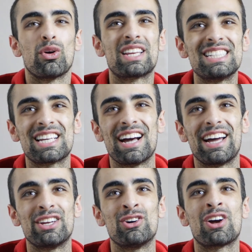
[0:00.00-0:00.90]
What's
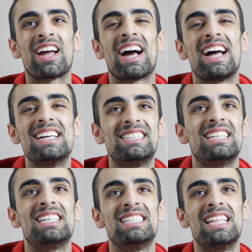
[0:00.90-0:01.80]
going on guys,
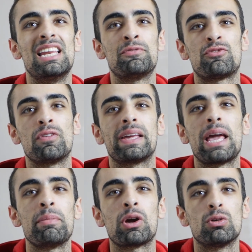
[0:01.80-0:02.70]
this is Dylan from
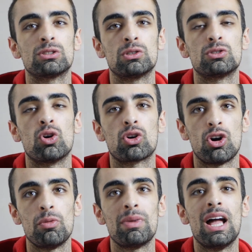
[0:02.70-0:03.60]

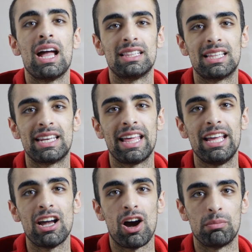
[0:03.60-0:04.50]
GamingConsoles.com and today
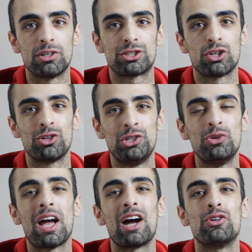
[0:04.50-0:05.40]
I'm going to show
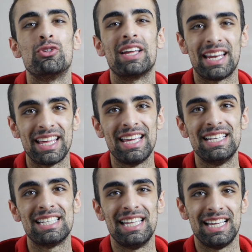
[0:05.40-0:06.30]
you how you can
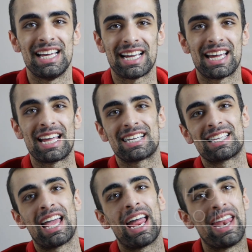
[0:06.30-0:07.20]
easily connect
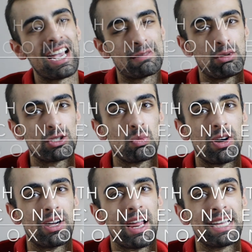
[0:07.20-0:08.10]
an Xbox
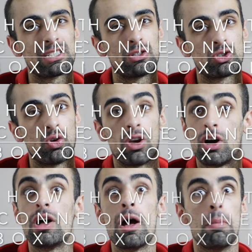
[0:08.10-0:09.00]
One S controller
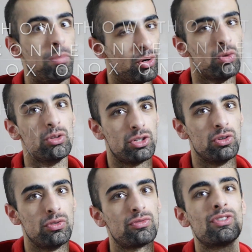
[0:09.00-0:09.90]

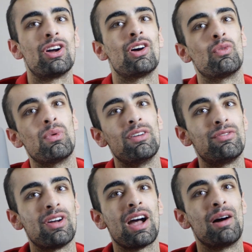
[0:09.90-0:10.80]
Bluetooth
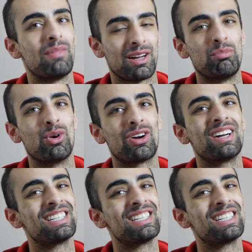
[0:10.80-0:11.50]
with a MacBook.